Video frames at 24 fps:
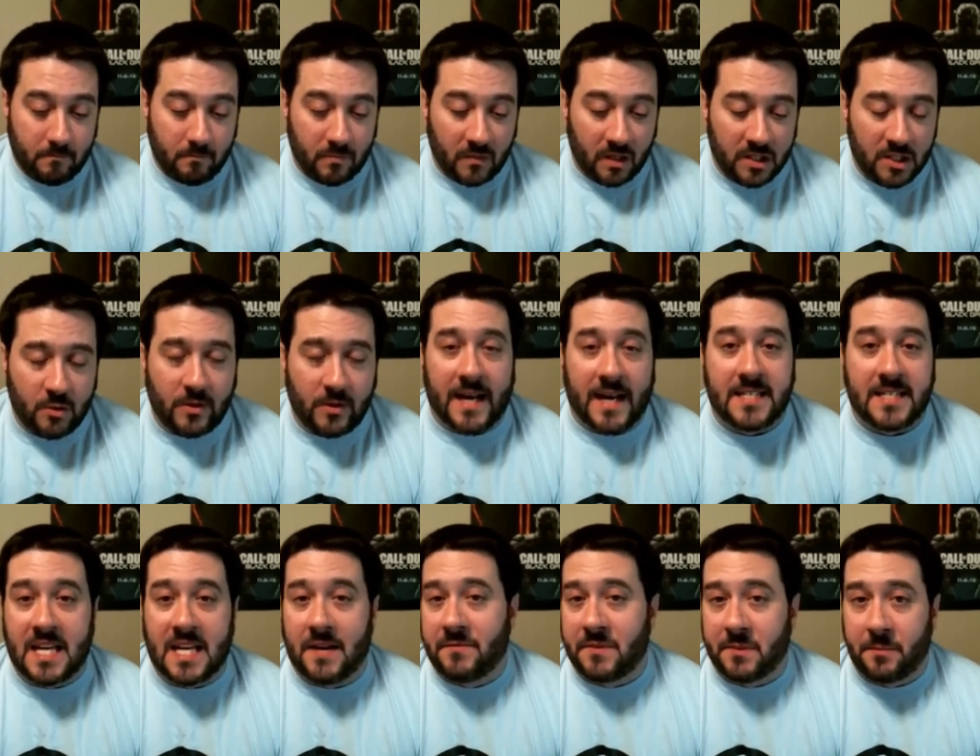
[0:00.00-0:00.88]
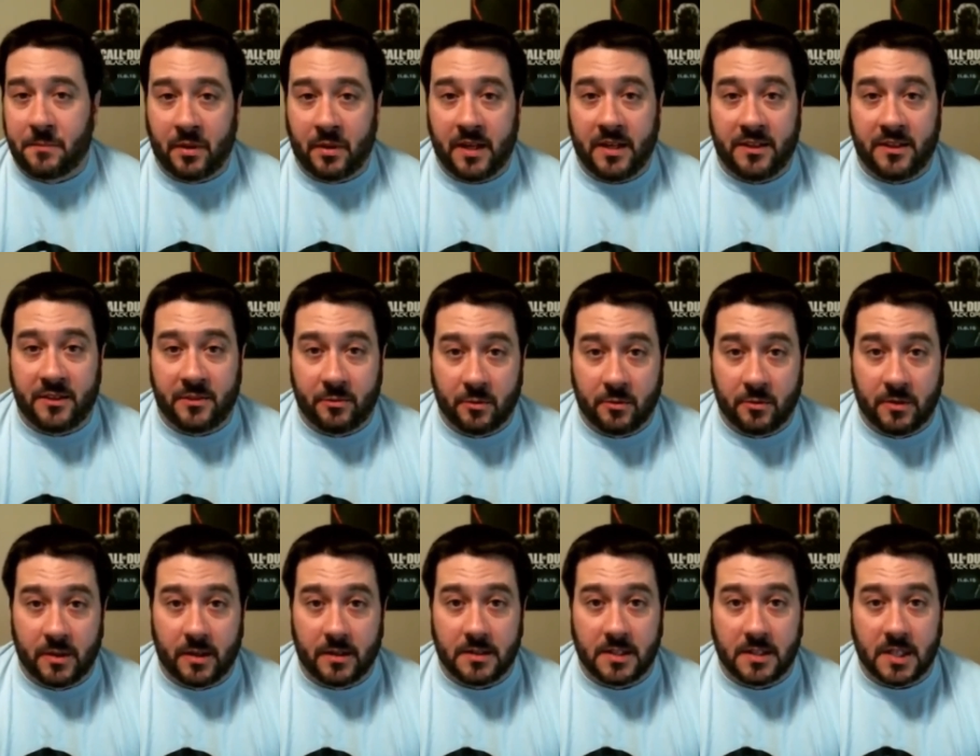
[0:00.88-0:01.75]
you guys have to play through
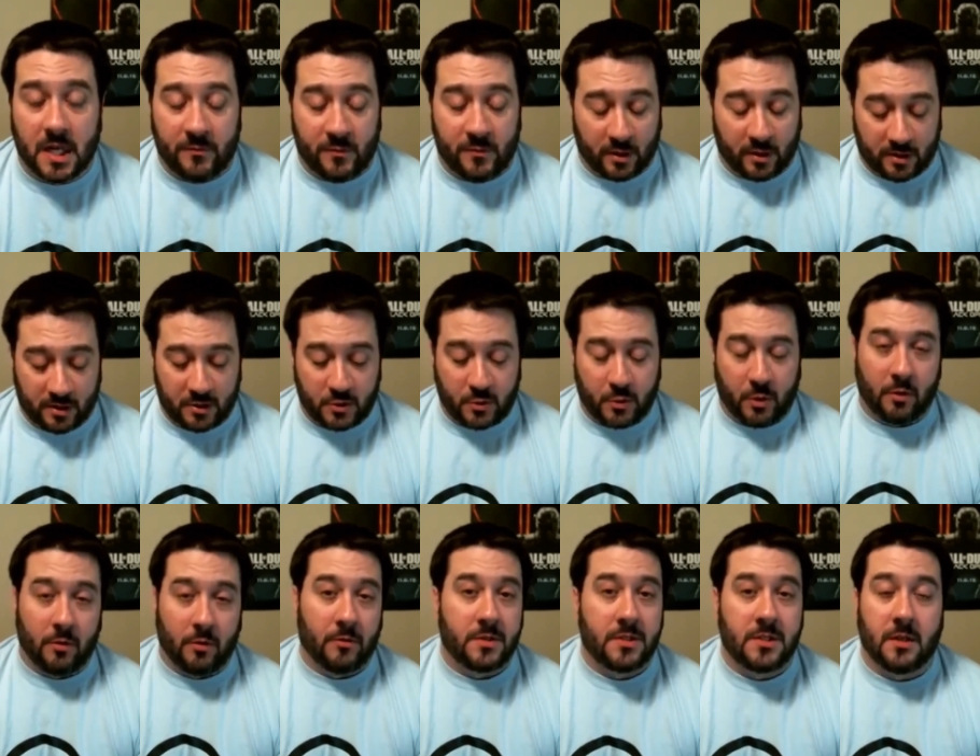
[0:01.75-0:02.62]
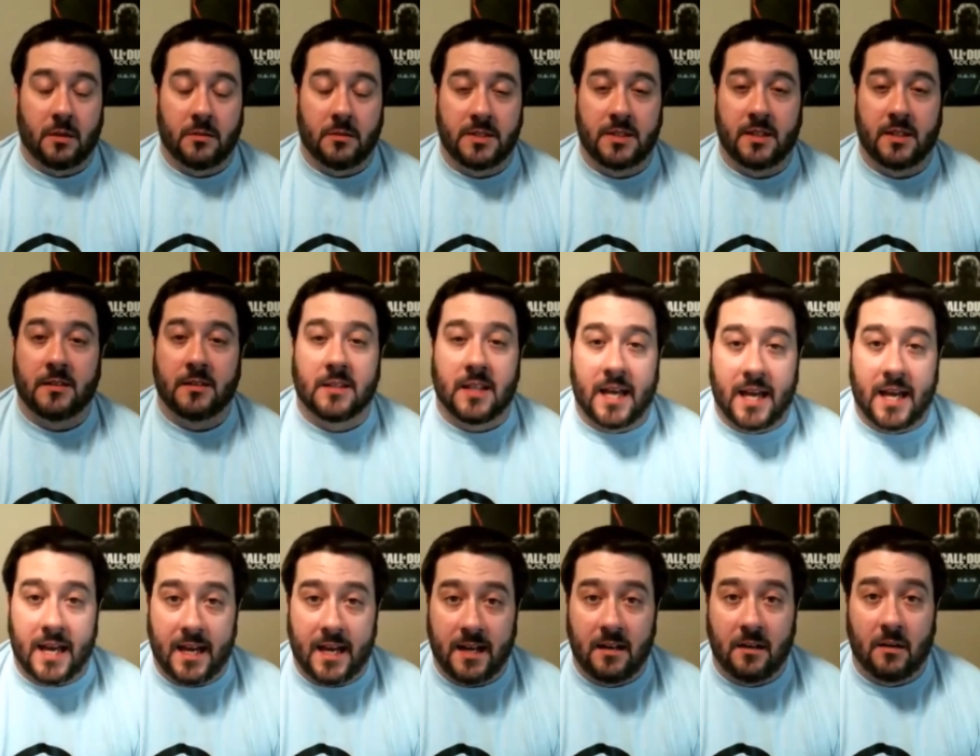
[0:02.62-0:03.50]
this. If your controllers start to
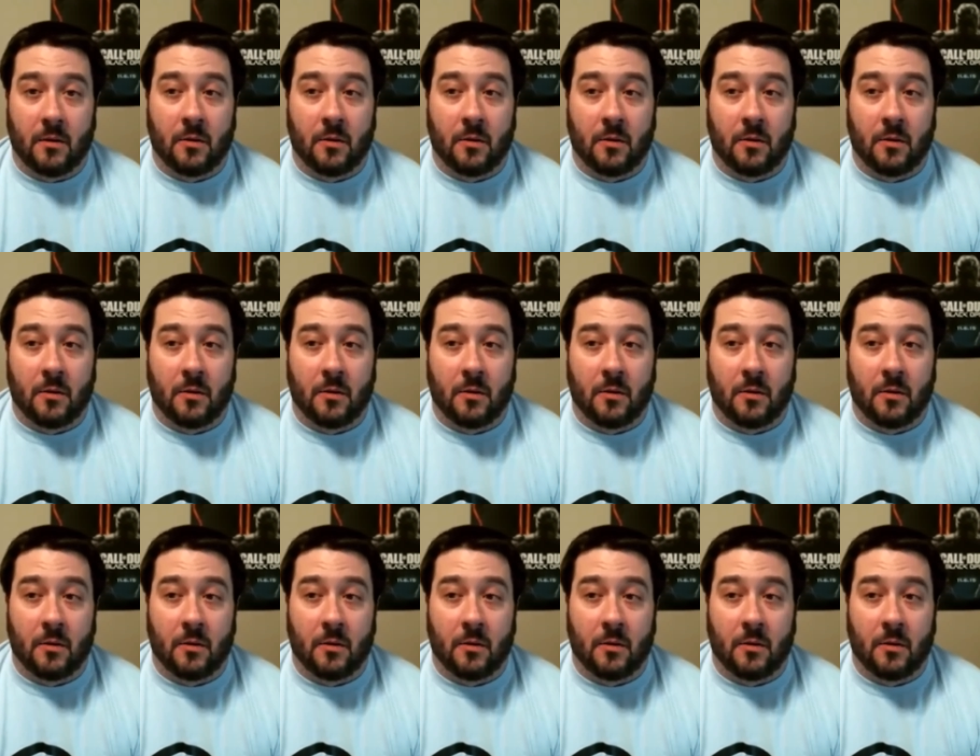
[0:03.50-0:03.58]
lag